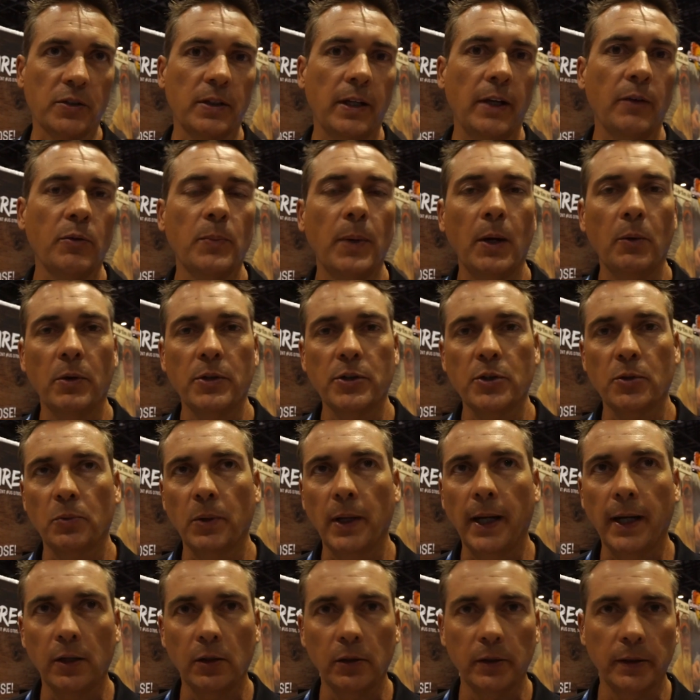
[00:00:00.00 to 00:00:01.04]
So everybody wants a
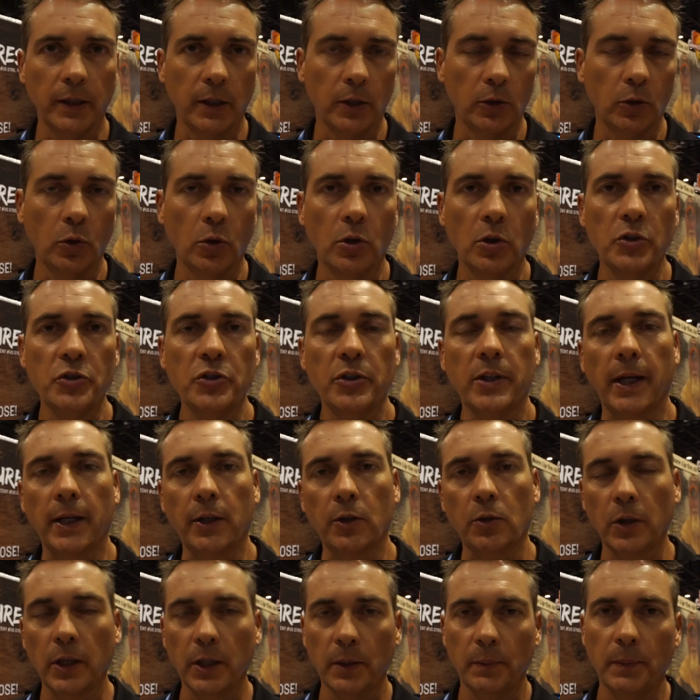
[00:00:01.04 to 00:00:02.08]
rattle in their lures. You
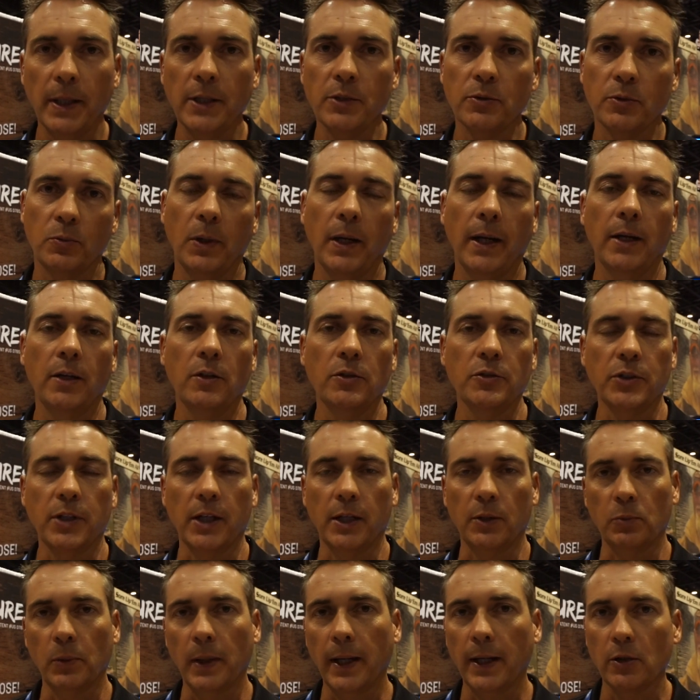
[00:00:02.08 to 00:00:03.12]
got crankbaits with rattles, you
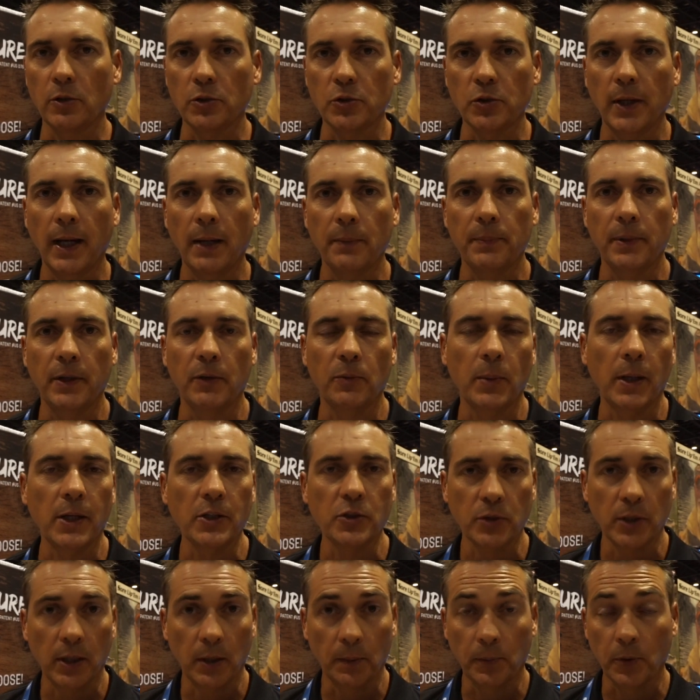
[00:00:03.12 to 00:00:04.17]
got rattle trap.
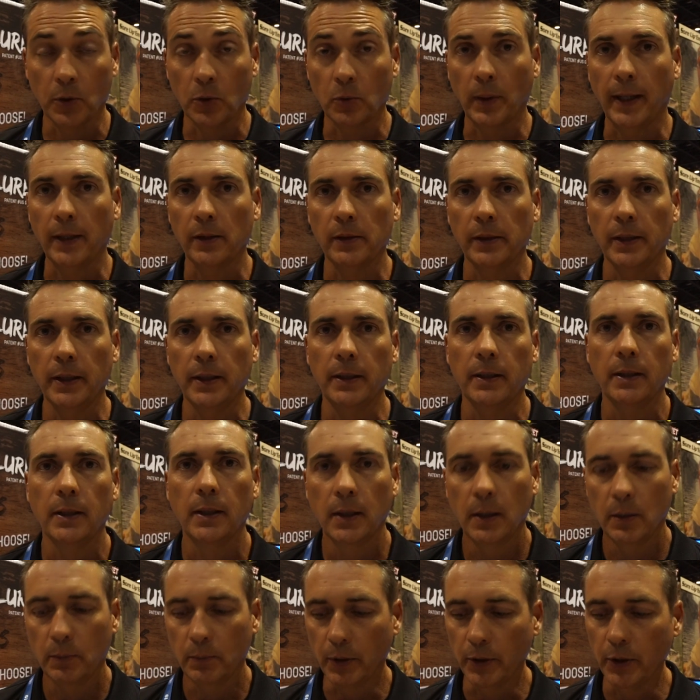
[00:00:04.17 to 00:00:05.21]
Everybody's trying to put a rattle in it,
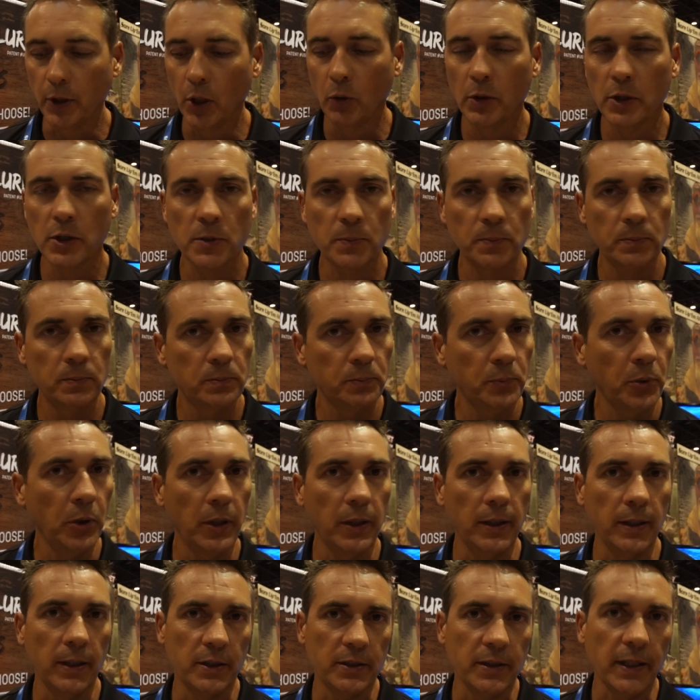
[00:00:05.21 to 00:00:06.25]
but no one's put
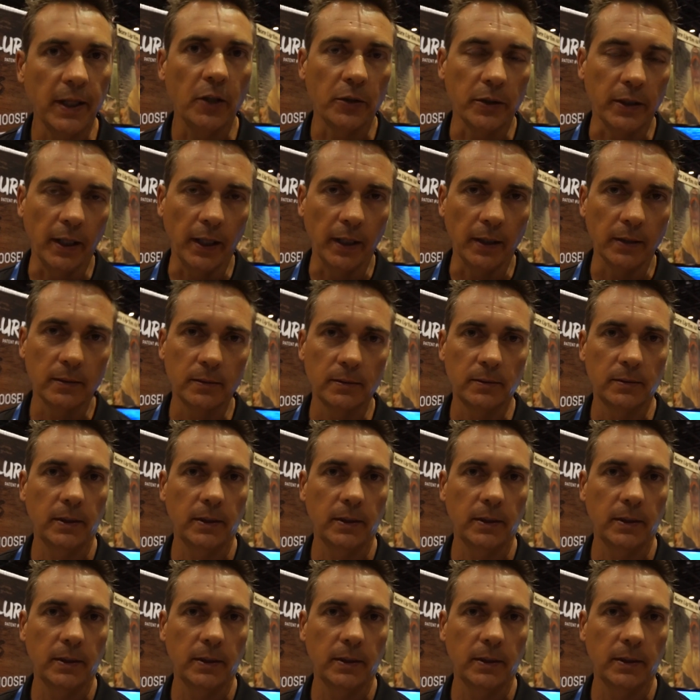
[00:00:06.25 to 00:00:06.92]
it in a tail yet.